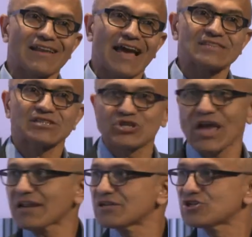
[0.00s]
has a
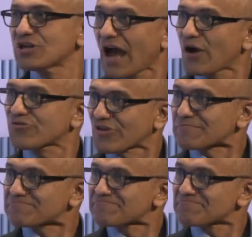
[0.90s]
challenge in housing.
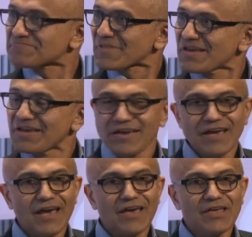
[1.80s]

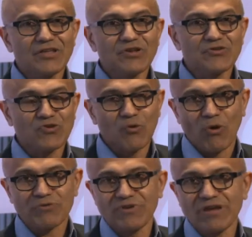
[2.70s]
And so
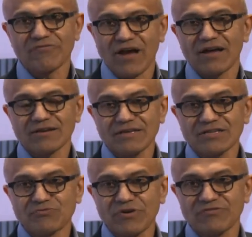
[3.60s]
what we've done
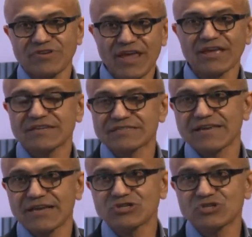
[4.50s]
is we've taken
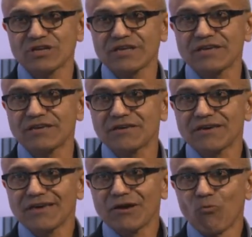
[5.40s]
essentially
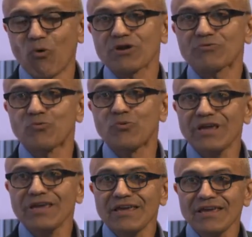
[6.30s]
what
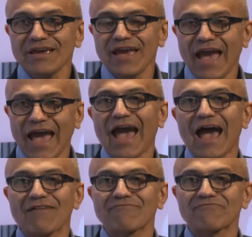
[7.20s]
we
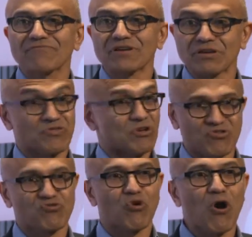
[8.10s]
have is a
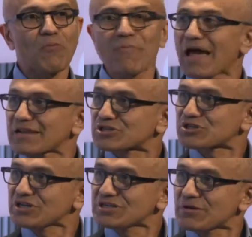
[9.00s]
strong balance
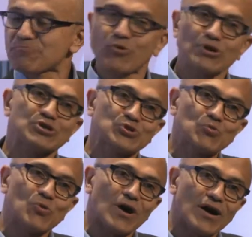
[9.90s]
sheet and put it to
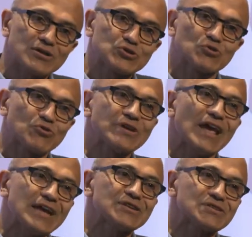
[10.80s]
work to
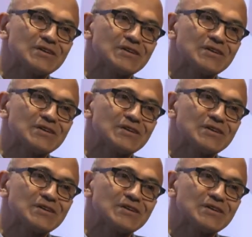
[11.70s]
create